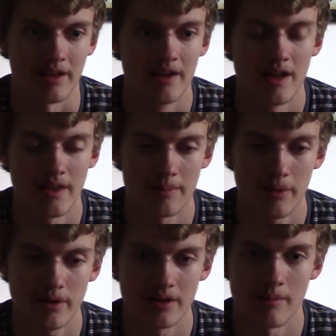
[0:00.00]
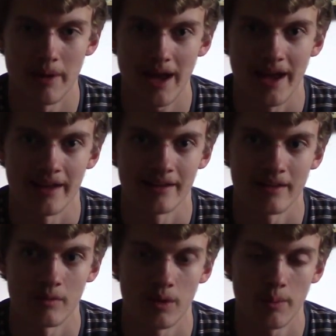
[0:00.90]
And then he put it in a bag and
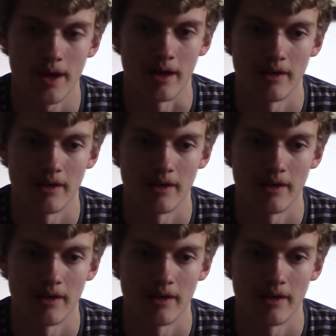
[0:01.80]
then went away.